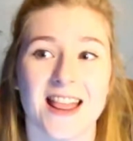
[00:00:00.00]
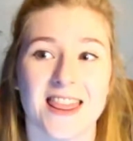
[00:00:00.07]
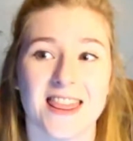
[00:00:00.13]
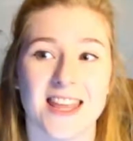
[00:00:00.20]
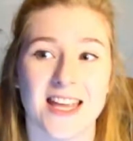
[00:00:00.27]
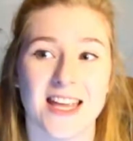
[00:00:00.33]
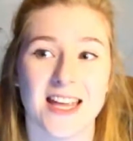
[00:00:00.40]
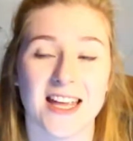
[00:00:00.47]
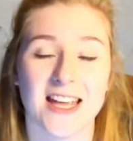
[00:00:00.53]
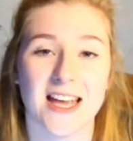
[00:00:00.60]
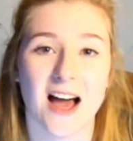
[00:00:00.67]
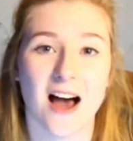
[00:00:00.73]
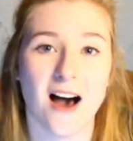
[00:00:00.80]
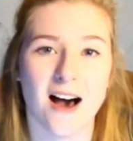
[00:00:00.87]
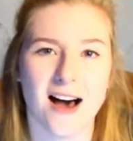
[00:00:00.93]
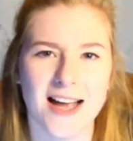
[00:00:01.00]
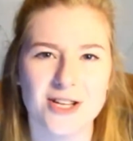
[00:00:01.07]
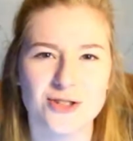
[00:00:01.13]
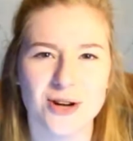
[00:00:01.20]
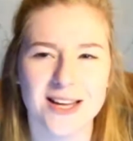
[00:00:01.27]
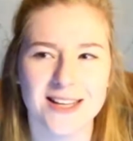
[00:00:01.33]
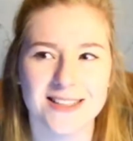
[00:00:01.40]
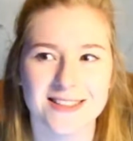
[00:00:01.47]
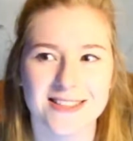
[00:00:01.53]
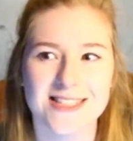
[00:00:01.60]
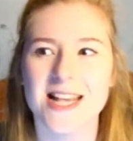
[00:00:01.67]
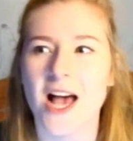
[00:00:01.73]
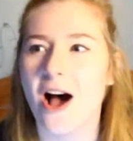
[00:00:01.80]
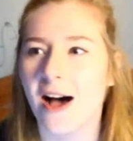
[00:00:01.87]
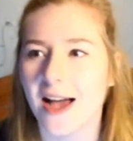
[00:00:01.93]
the Hydra, is
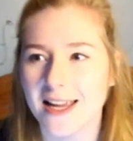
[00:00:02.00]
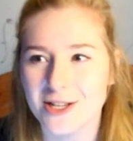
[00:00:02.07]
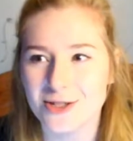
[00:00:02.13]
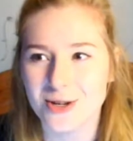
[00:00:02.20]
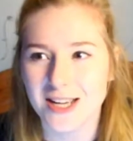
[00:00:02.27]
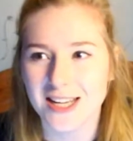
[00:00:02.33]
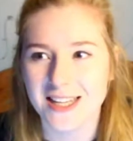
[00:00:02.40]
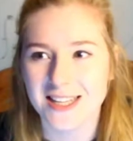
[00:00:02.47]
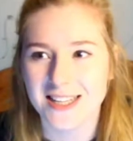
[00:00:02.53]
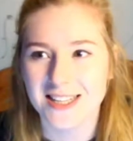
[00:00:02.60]
it Hydra?